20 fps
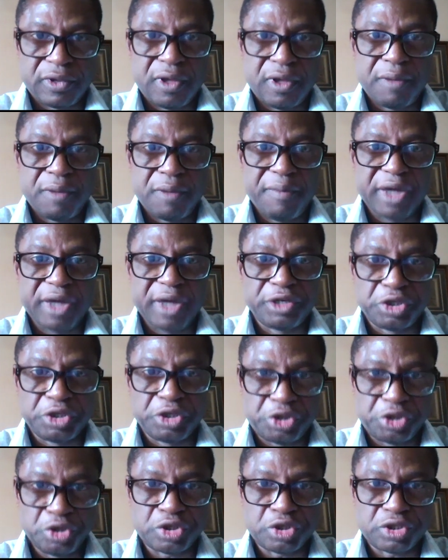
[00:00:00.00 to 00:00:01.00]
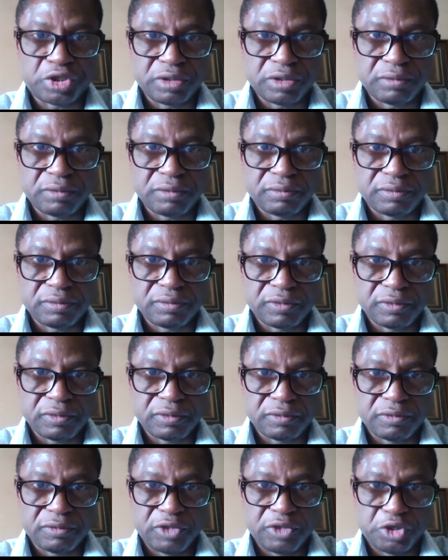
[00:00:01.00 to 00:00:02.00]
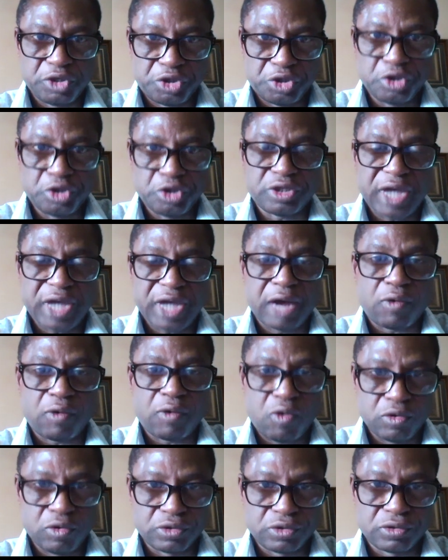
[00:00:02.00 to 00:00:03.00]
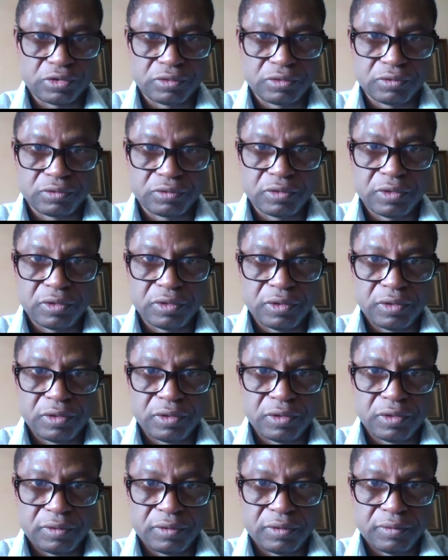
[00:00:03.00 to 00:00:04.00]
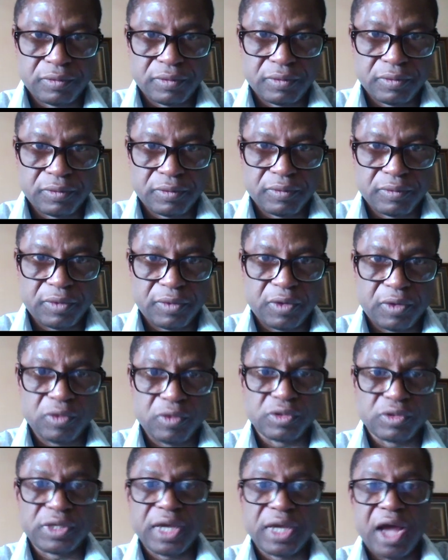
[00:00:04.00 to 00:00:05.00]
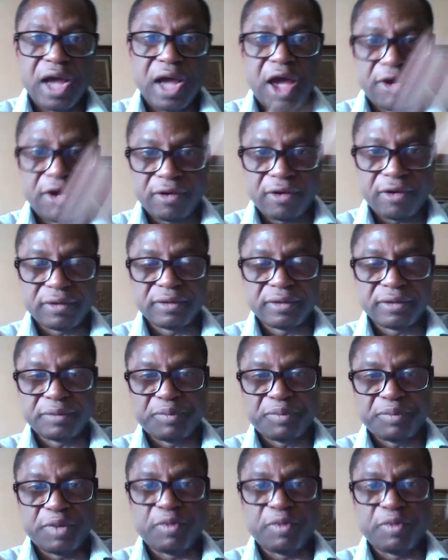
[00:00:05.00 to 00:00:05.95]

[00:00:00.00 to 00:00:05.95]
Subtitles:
but the church are closed, because the higher people